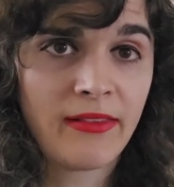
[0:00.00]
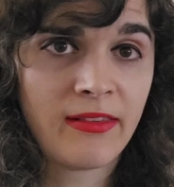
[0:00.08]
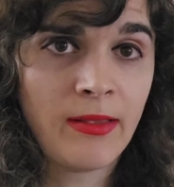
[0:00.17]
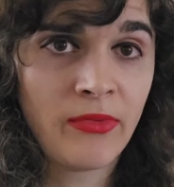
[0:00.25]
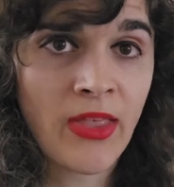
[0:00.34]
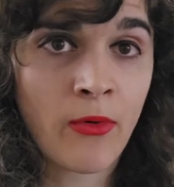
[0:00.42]
It
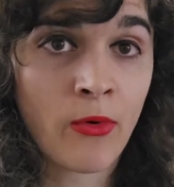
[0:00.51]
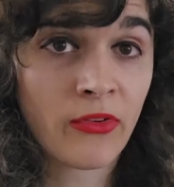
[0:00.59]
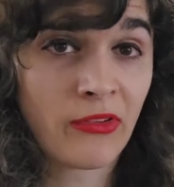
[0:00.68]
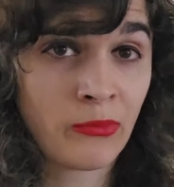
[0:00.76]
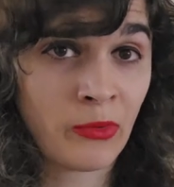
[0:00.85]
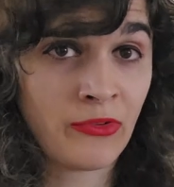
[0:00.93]
seems that
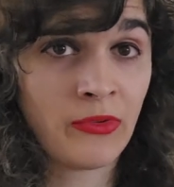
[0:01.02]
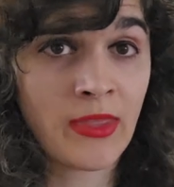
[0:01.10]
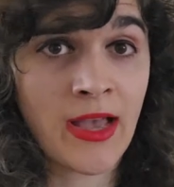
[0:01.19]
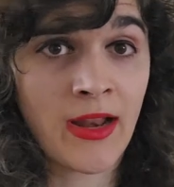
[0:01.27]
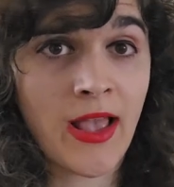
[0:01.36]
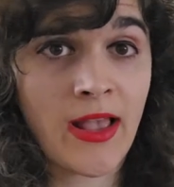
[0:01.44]
horses will do
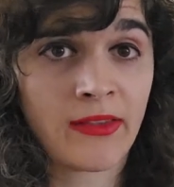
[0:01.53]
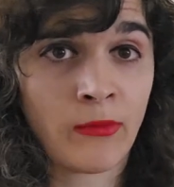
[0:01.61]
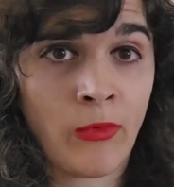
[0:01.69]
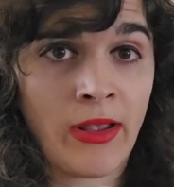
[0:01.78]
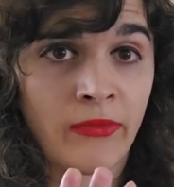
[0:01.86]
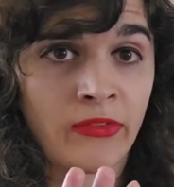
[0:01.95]
that as
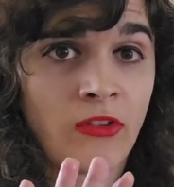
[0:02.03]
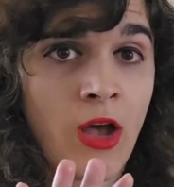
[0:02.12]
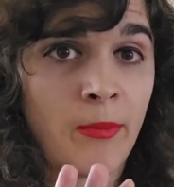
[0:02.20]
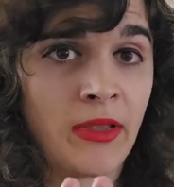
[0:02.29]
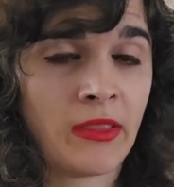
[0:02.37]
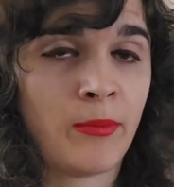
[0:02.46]
a way of
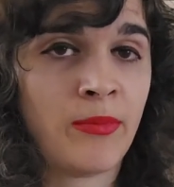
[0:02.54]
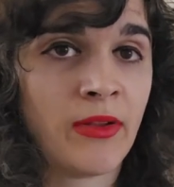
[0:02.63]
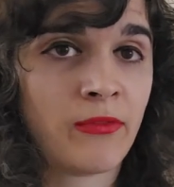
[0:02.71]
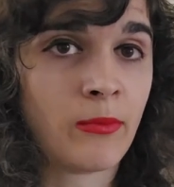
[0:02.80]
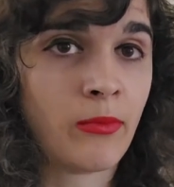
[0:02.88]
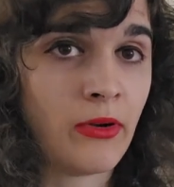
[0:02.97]
stopping the
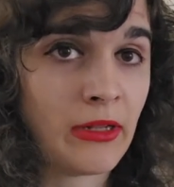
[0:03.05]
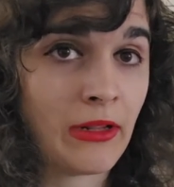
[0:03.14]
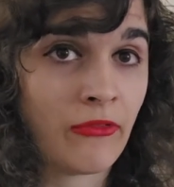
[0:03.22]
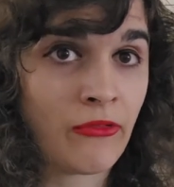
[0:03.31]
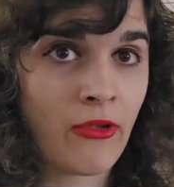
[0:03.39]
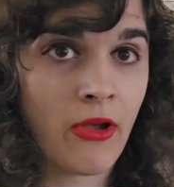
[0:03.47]
bit from
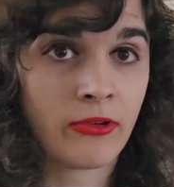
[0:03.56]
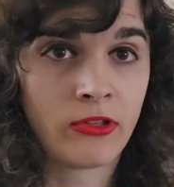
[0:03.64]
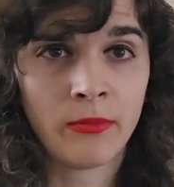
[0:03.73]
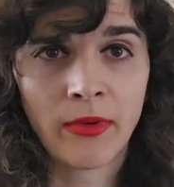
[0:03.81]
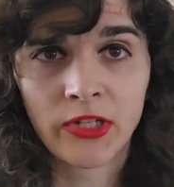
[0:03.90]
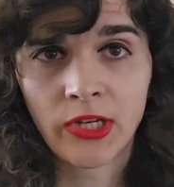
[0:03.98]
putting on
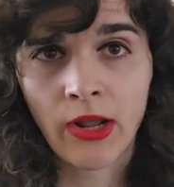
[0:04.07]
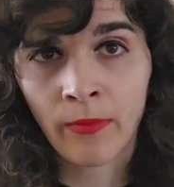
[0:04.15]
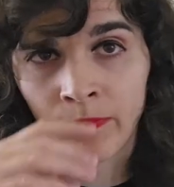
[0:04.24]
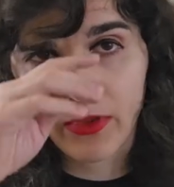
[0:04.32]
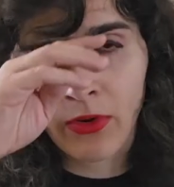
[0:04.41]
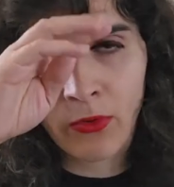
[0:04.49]
too much.
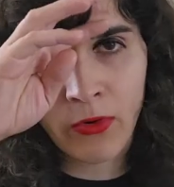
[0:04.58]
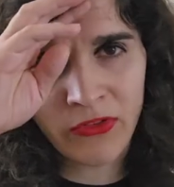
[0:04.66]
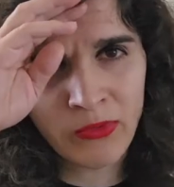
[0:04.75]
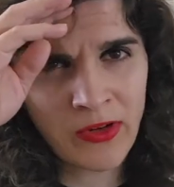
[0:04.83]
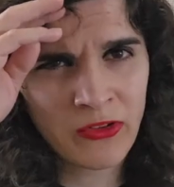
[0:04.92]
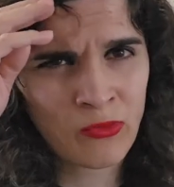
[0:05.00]
Now,
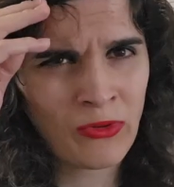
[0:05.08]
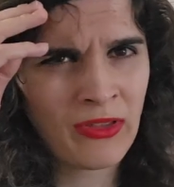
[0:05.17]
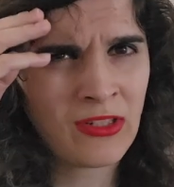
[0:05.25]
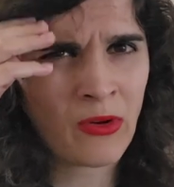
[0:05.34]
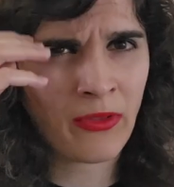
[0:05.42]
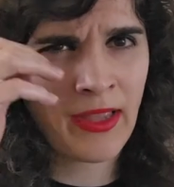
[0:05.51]
horse riders
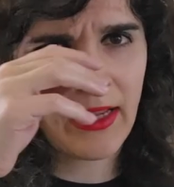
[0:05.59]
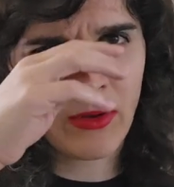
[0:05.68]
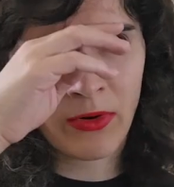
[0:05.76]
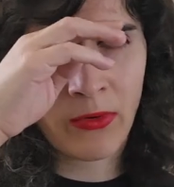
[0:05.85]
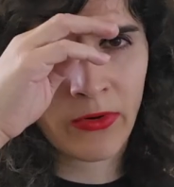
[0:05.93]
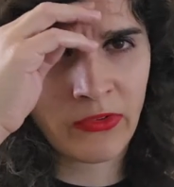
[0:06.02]
really don't like
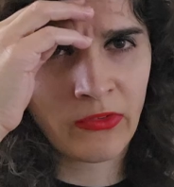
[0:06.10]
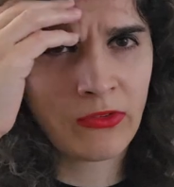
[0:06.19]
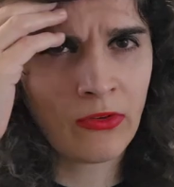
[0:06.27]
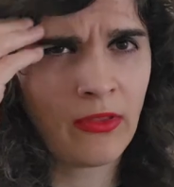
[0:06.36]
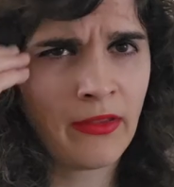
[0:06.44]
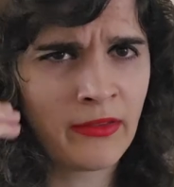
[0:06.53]
it when horses
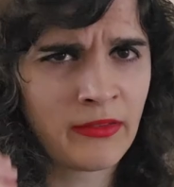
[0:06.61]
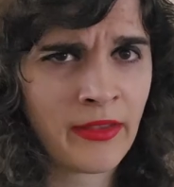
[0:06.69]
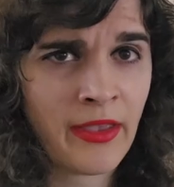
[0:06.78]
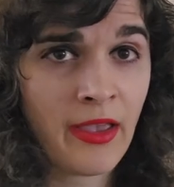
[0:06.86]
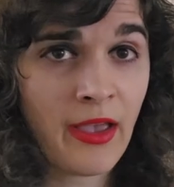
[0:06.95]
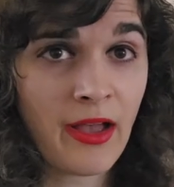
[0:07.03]
do
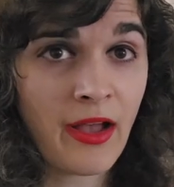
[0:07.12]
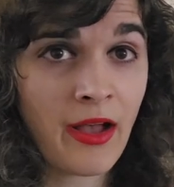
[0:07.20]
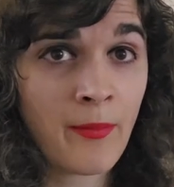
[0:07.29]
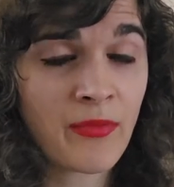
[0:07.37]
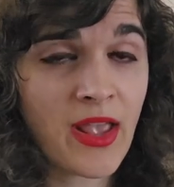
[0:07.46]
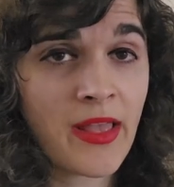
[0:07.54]
this,
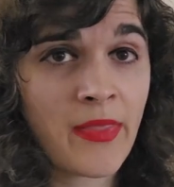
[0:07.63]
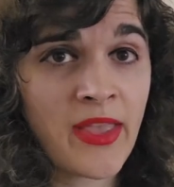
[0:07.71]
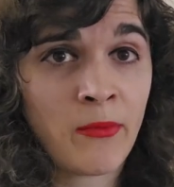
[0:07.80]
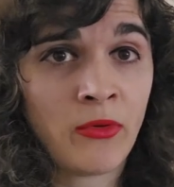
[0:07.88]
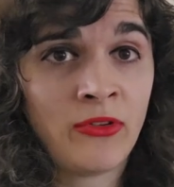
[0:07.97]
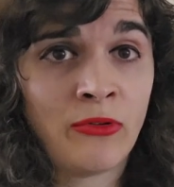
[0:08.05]
and
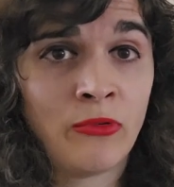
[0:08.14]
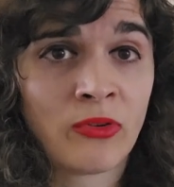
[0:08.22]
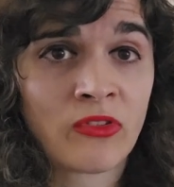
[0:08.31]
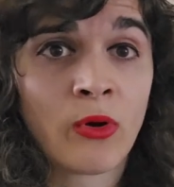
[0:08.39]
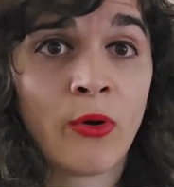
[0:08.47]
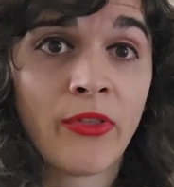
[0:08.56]
they will use
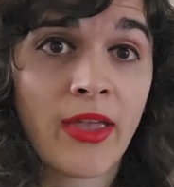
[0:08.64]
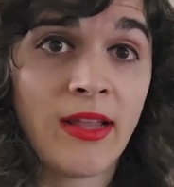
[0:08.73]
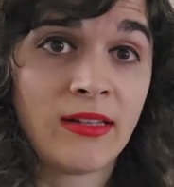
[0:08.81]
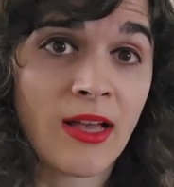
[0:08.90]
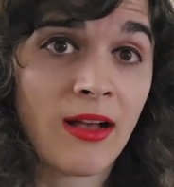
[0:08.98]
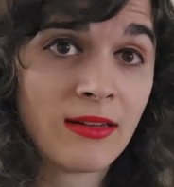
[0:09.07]
what's called
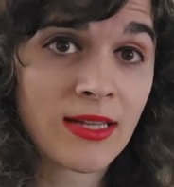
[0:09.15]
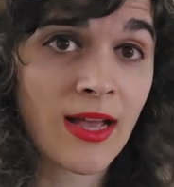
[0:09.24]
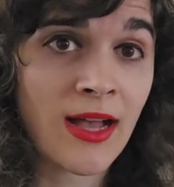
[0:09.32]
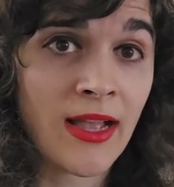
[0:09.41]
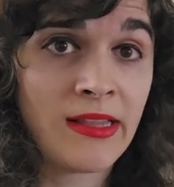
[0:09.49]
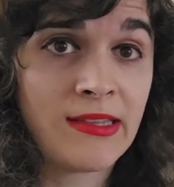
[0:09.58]
a tongue
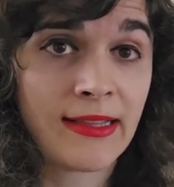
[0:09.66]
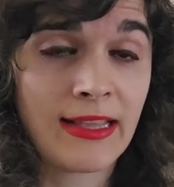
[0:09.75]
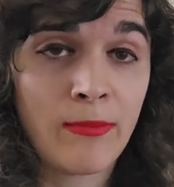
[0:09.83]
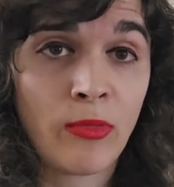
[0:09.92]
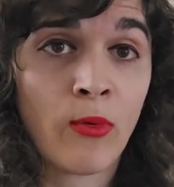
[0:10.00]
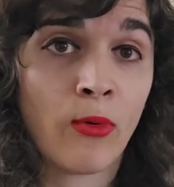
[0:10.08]
tie to
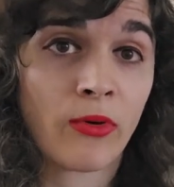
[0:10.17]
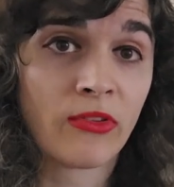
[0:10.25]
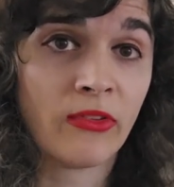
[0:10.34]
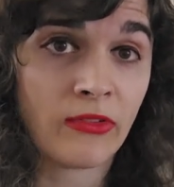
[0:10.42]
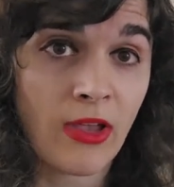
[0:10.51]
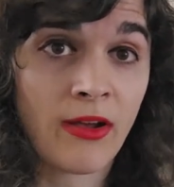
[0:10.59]
keep the
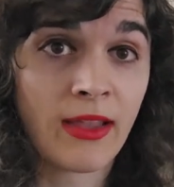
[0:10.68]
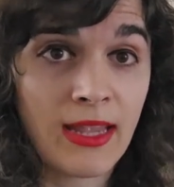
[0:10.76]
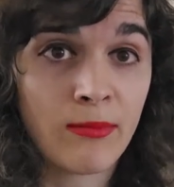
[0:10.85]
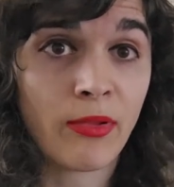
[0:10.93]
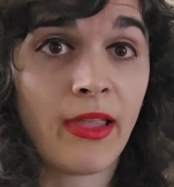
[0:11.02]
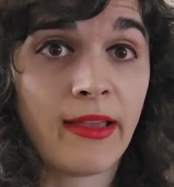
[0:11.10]
horse's tongue
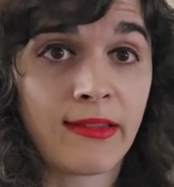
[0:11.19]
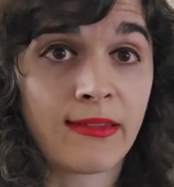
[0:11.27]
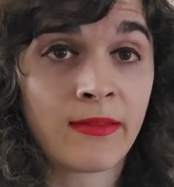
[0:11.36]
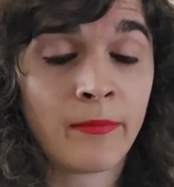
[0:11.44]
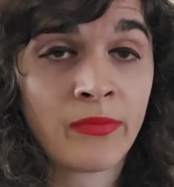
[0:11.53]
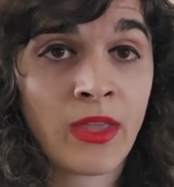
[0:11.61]
in
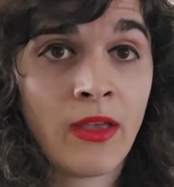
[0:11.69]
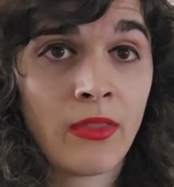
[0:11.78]
place.